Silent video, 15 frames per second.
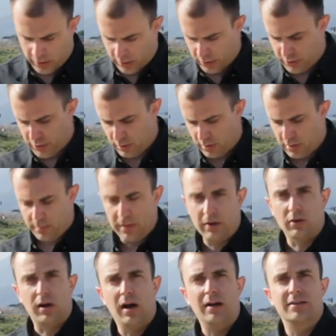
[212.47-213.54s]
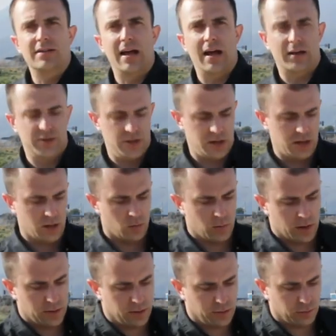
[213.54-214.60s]
your 200 metal contacts, you're going to
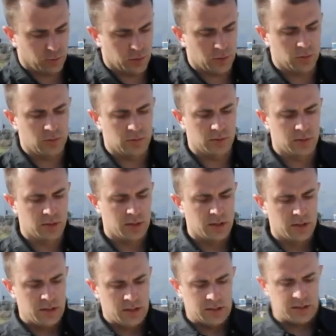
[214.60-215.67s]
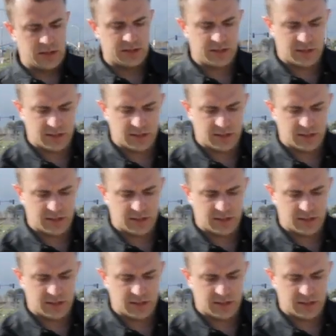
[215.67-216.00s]
run through, touching